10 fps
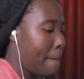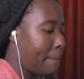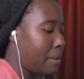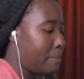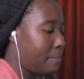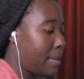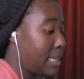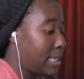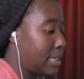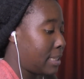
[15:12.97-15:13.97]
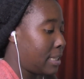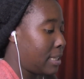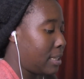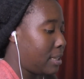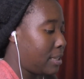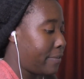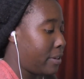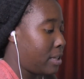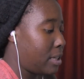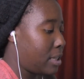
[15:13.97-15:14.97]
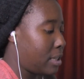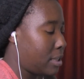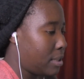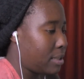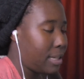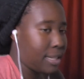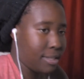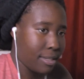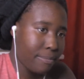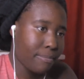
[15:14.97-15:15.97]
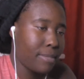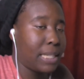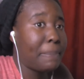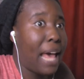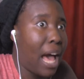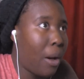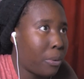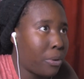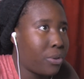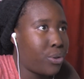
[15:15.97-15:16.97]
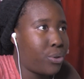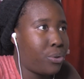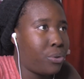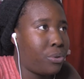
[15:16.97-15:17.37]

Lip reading: But basically he's very he has this power to